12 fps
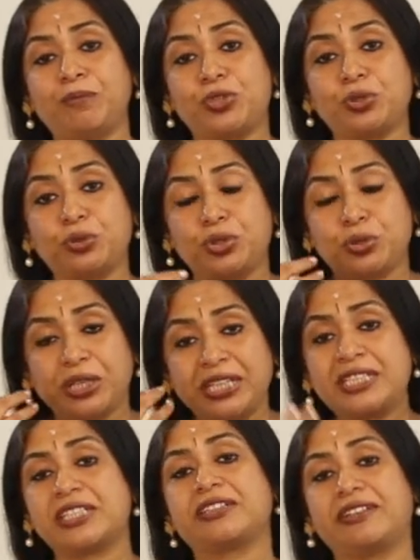to
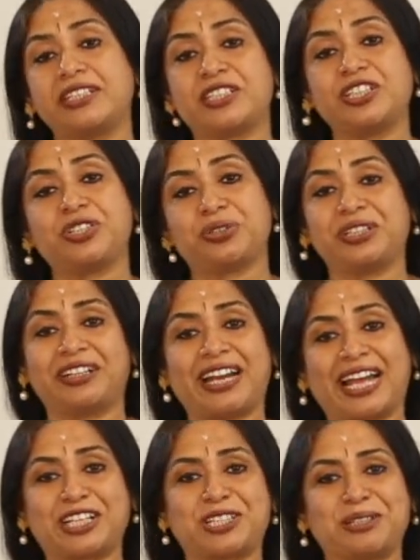integrate into their
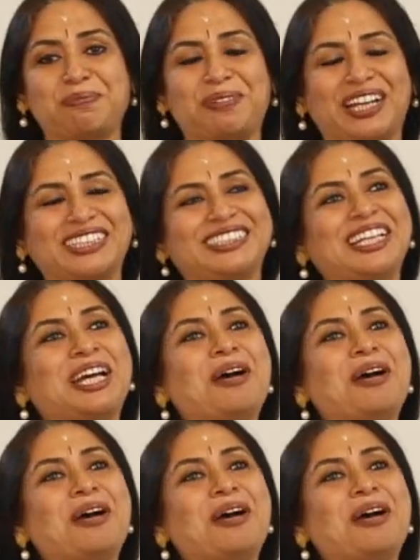action plans.